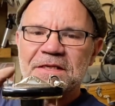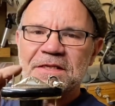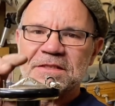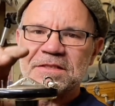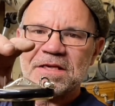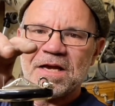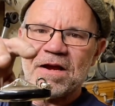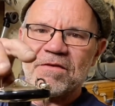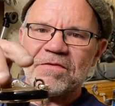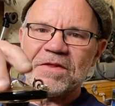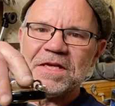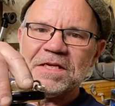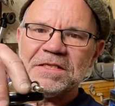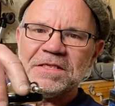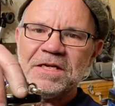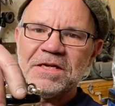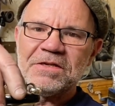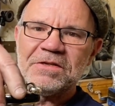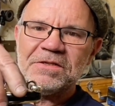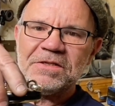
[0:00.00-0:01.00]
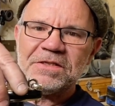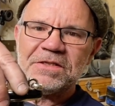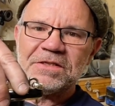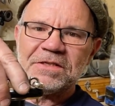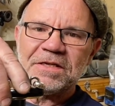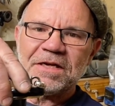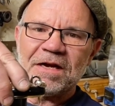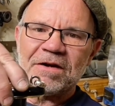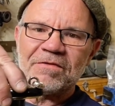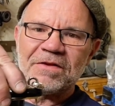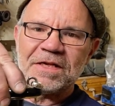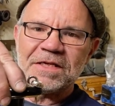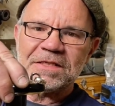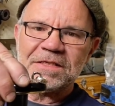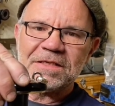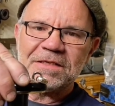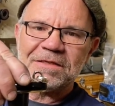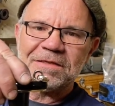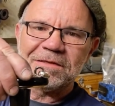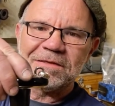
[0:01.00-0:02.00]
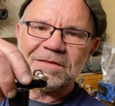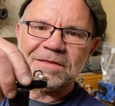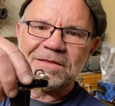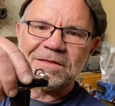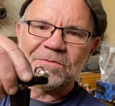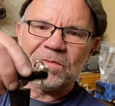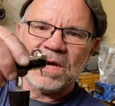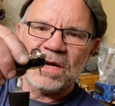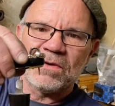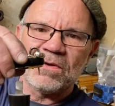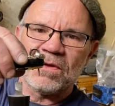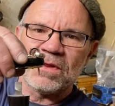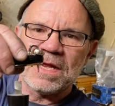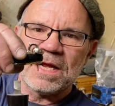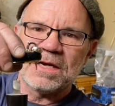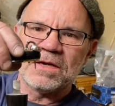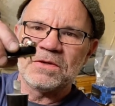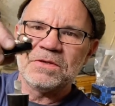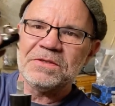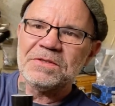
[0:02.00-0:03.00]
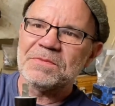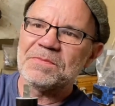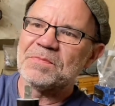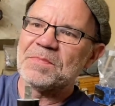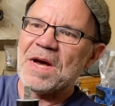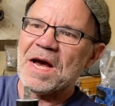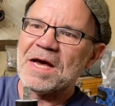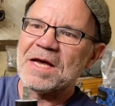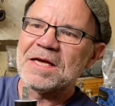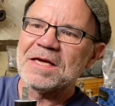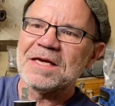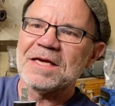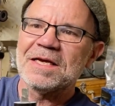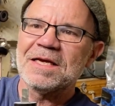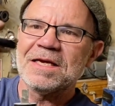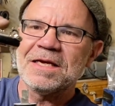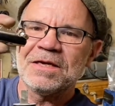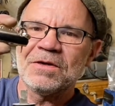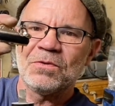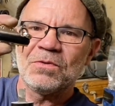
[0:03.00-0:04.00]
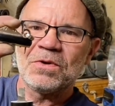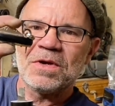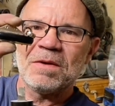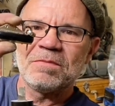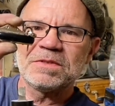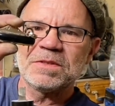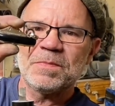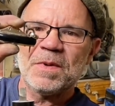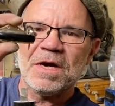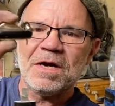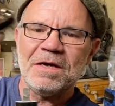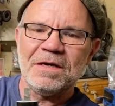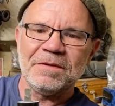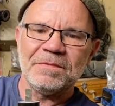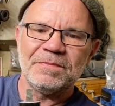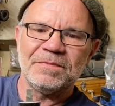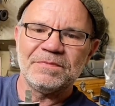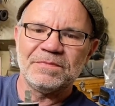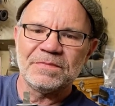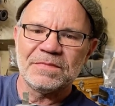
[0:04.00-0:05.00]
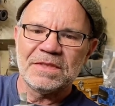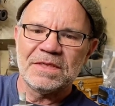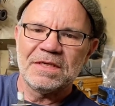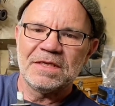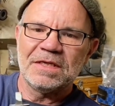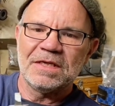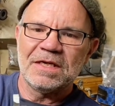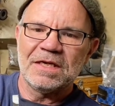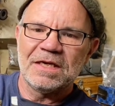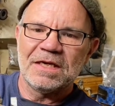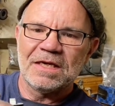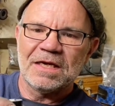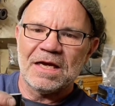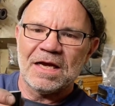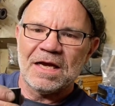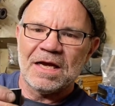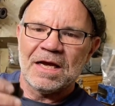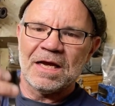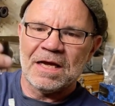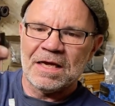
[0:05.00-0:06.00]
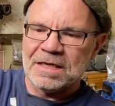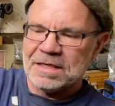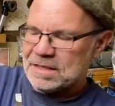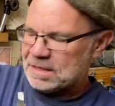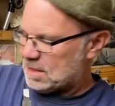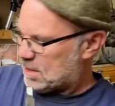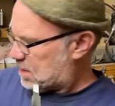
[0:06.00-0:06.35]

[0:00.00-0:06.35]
So everything's loose, everything's not that loose, but it all comes apart, and